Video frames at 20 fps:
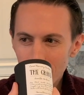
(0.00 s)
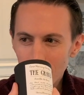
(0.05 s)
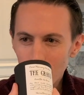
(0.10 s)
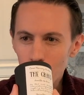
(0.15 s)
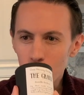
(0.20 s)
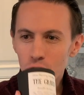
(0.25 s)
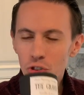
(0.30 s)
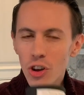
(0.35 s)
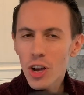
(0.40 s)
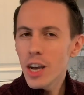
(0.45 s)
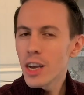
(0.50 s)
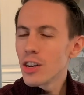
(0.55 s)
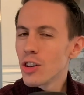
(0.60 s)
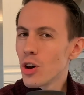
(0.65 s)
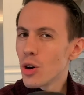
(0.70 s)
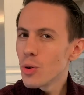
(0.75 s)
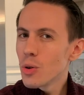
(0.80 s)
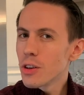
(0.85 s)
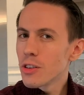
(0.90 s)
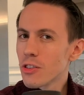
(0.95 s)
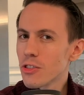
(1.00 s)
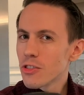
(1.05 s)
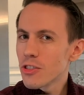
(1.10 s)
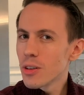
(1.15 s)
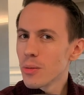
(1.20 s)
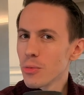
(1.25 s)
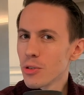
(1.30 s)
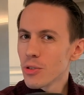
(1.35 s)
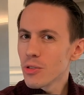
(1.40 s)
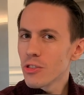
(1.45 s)
which I know is a
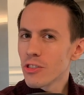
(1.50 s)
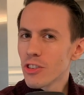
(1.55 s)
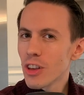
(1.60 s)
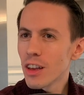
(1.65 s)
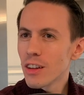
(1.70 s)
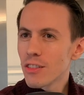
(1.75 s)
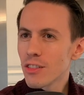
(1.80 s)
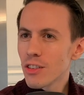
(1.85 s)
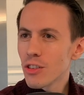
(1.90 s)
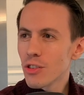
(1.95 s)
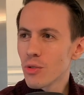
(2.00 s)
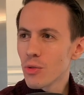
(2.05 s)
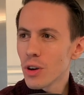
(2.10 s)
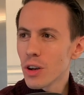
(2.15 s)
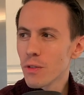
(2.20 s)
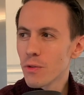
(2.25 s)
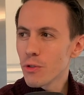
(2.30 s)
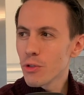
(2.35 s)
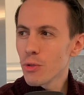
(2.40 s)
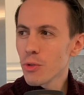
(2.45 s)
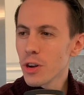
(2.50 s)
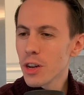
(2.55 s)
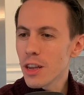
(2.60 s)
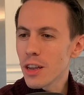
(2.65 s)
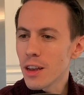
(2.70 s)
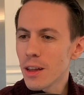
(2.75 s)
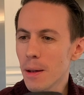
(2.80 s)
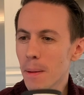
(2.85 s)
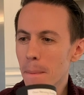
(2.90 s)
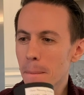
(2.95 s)
similar scent to the Grand
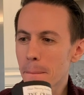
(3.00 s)
Floridian.